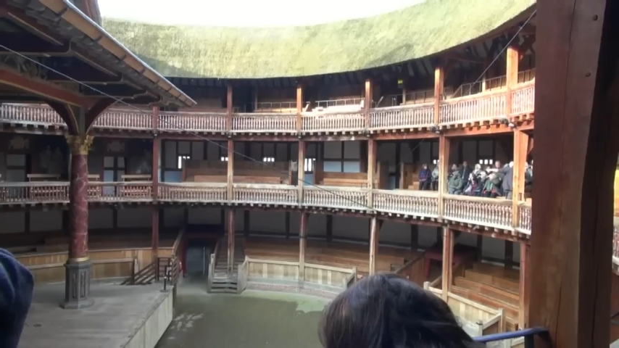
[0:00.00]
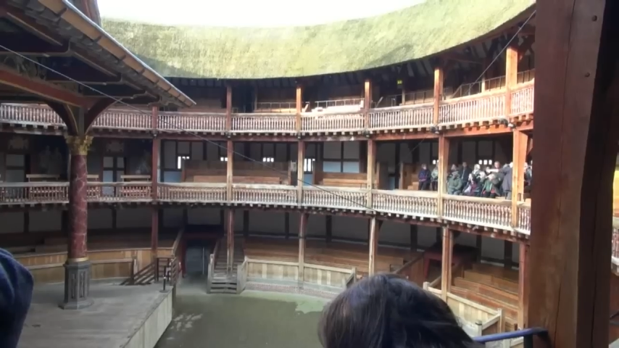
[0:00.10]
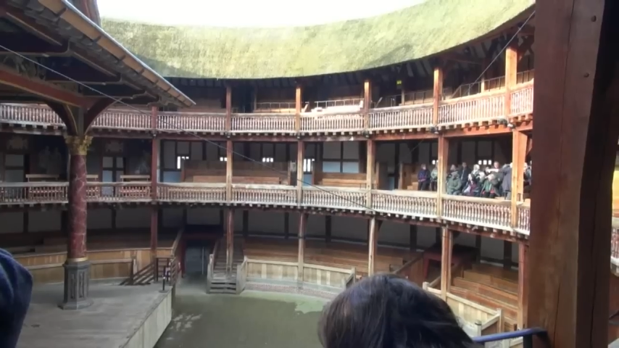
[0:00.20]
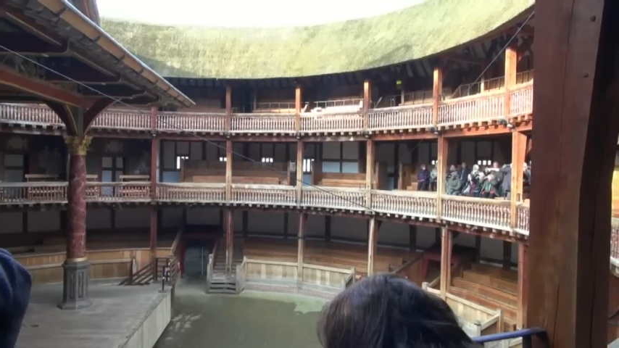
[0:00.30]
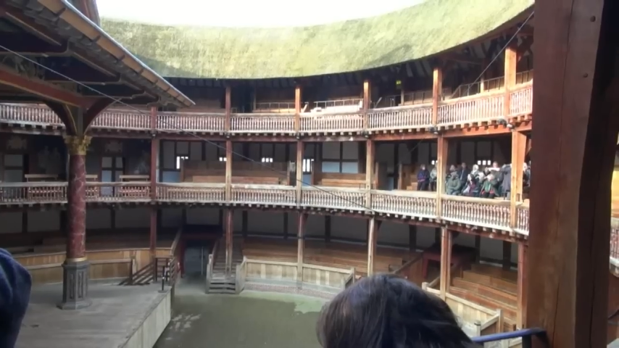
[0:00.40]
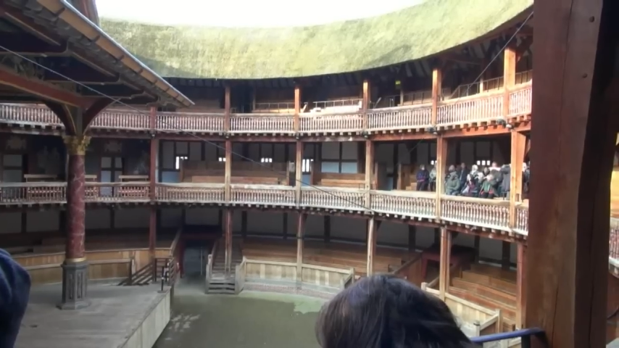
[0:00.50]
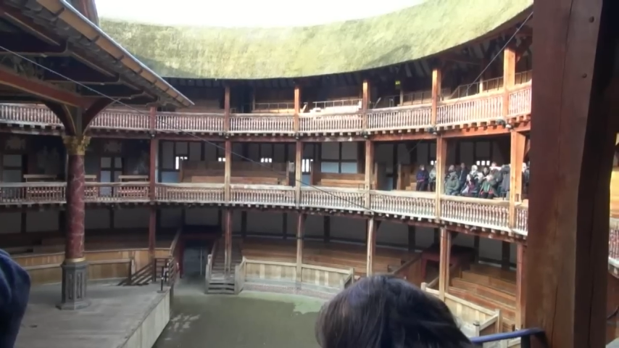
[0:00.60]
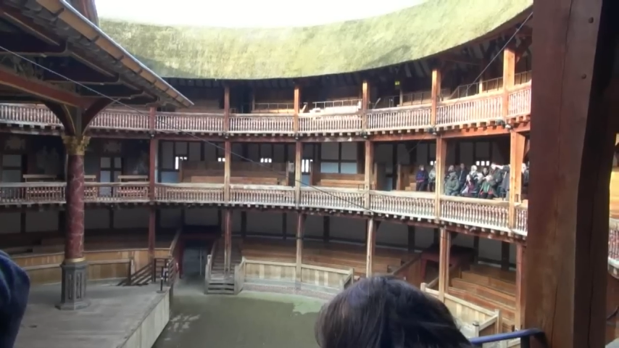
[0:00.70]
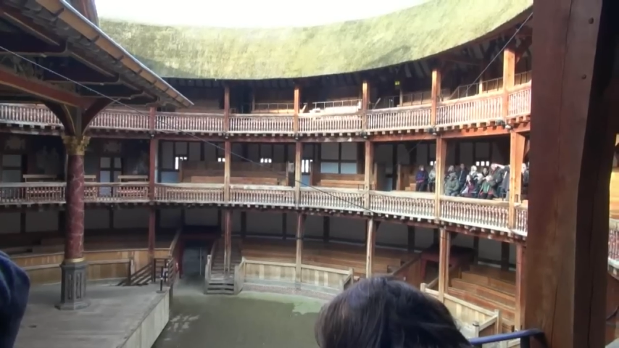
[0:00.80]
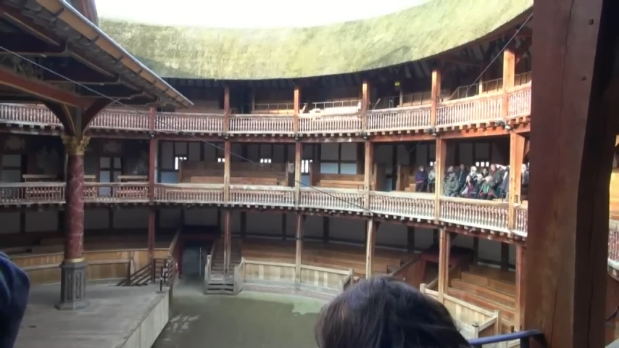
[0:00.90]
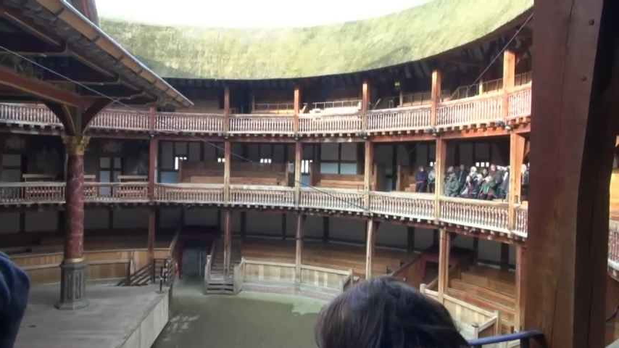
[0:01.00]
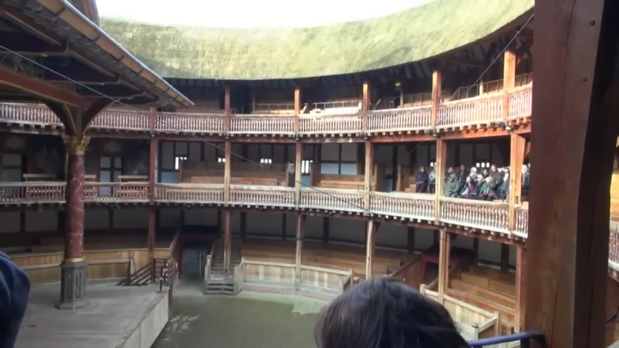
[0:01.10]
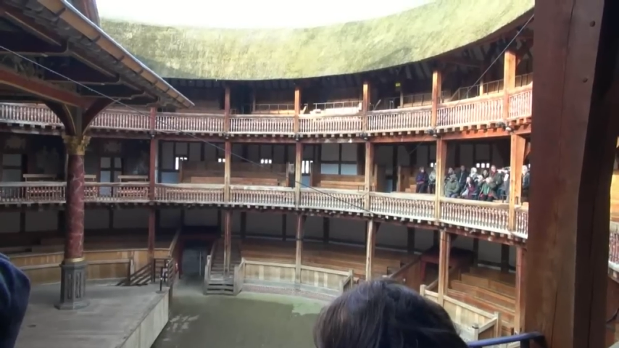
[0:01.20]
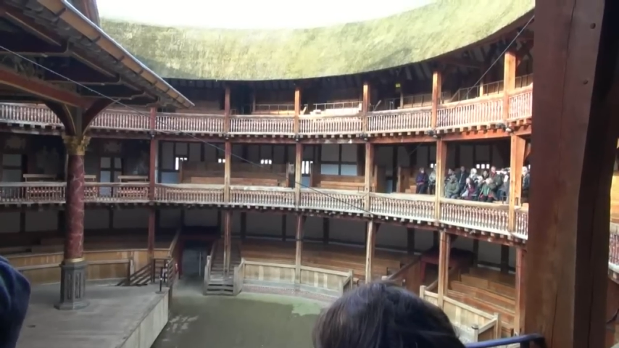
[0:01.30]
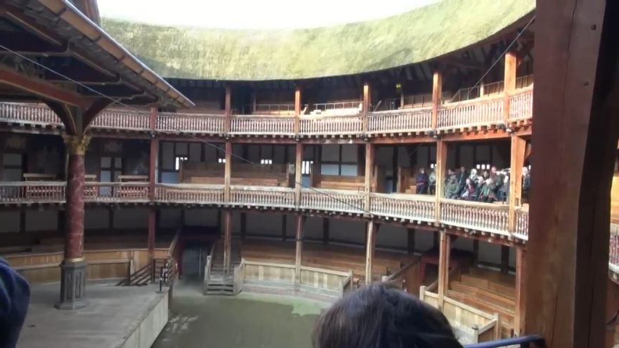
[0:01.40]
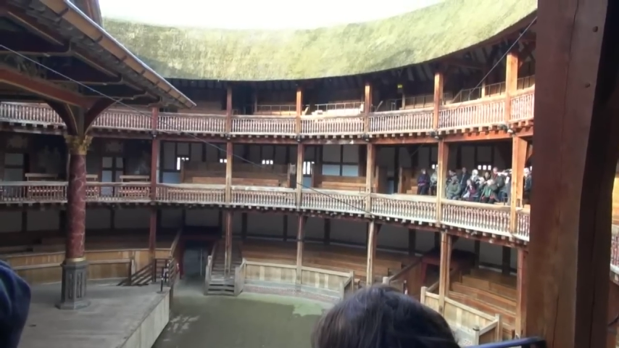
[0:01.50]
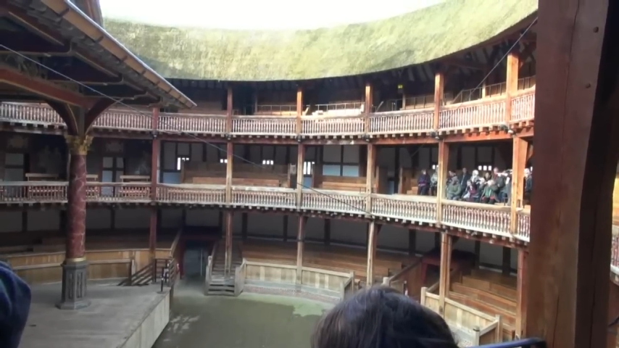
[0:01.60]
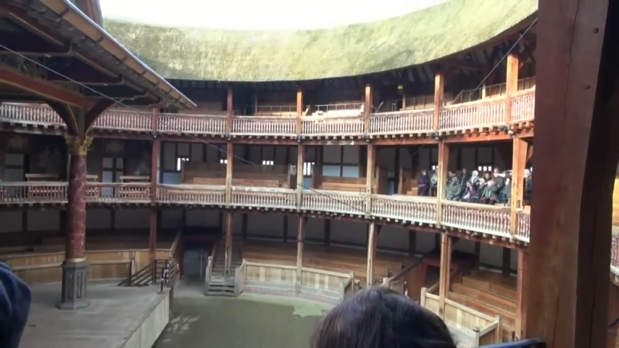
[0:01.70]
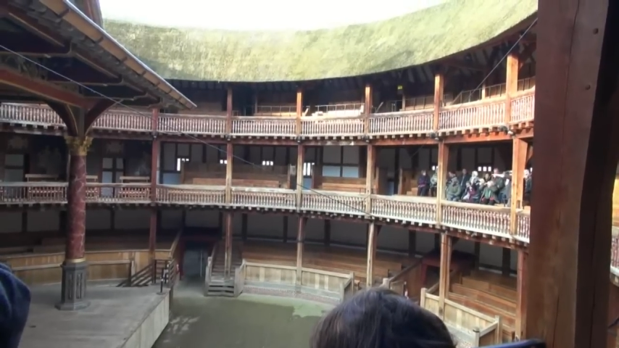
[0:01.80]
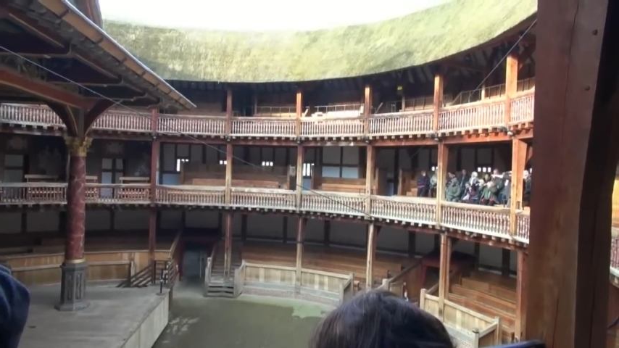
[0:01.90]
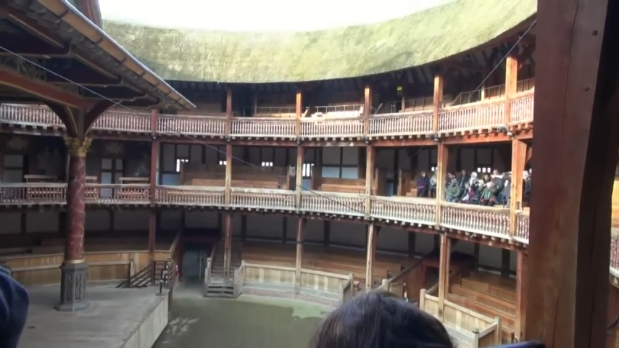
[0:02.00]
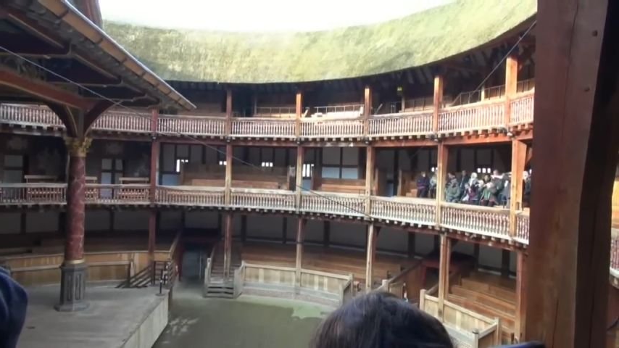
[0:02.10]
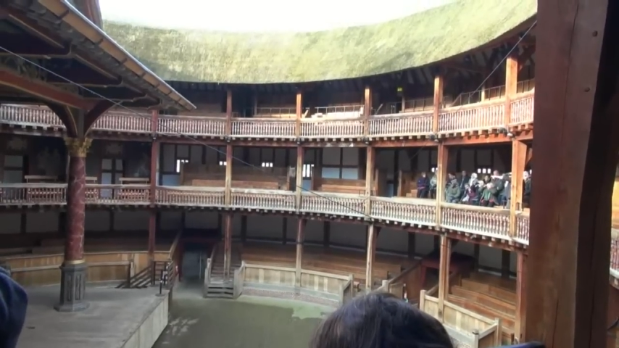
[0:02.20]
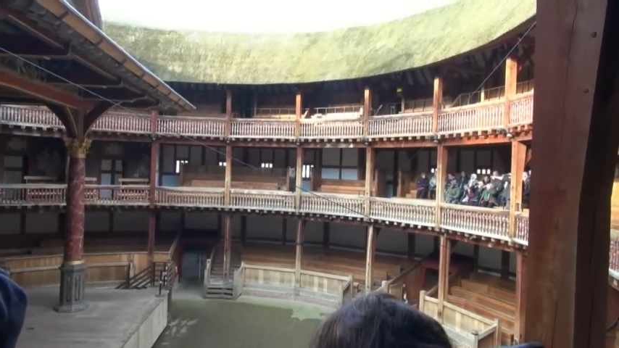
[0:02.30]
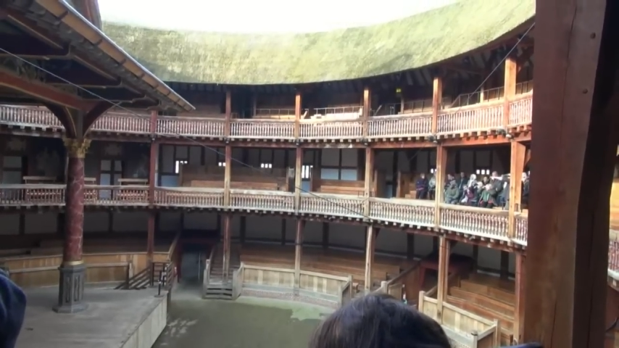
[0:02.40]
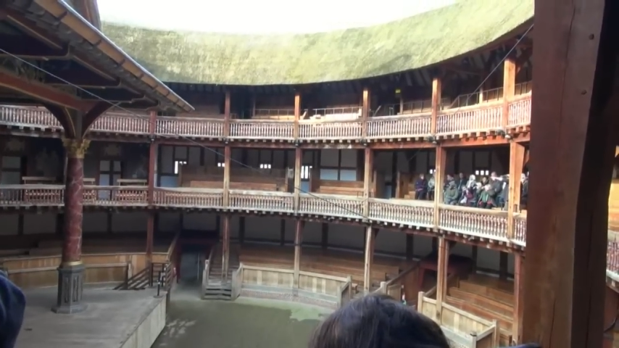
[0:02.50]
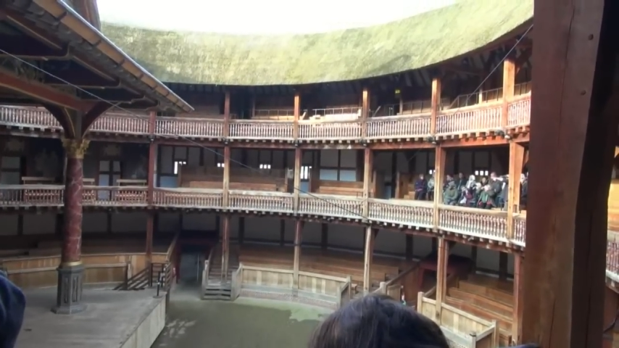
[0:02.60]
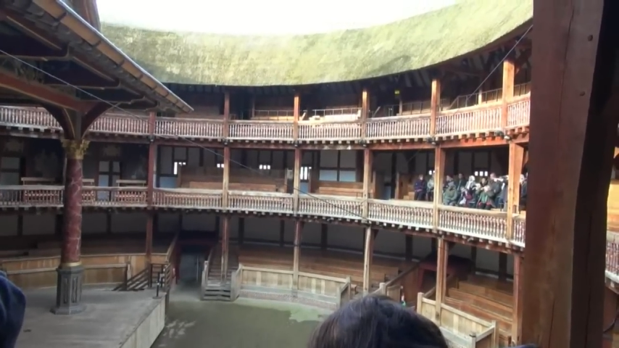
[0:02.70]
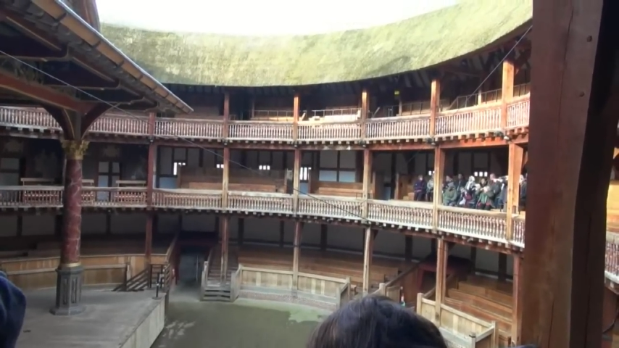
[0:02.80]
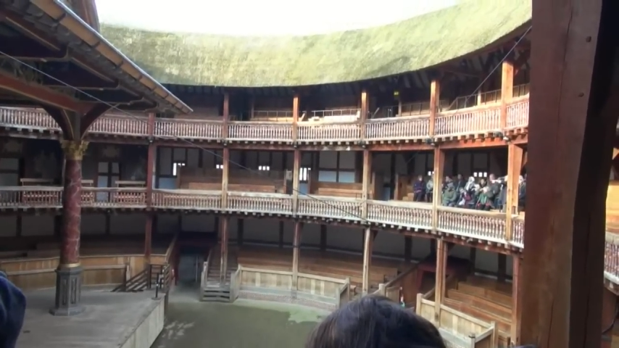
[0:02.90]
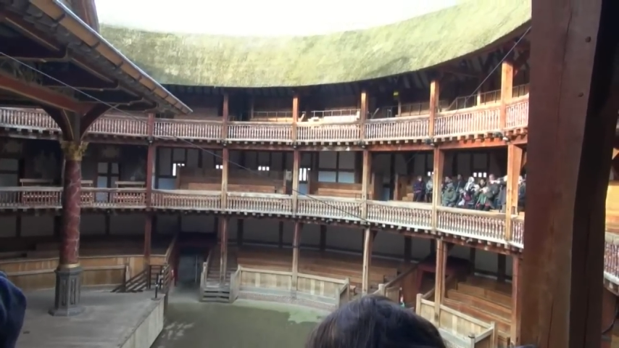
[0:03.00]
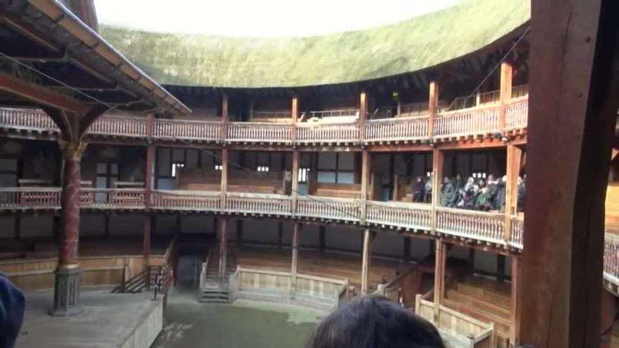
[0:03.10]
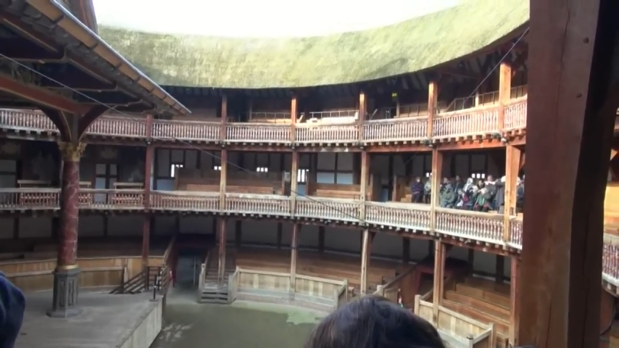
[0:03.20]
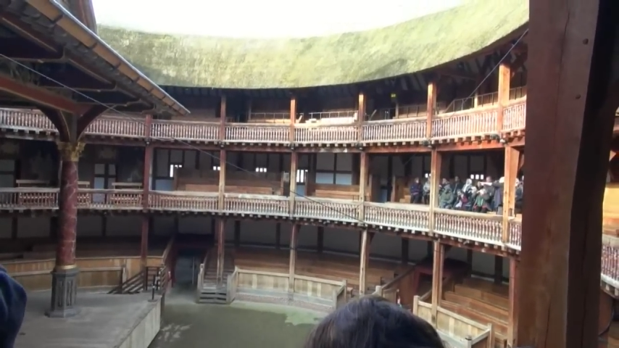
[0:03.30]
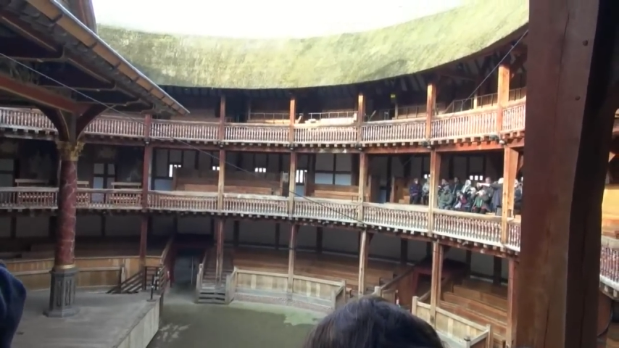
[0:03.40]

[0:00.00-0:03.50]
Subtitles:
No face is visible, so there are no lips to read.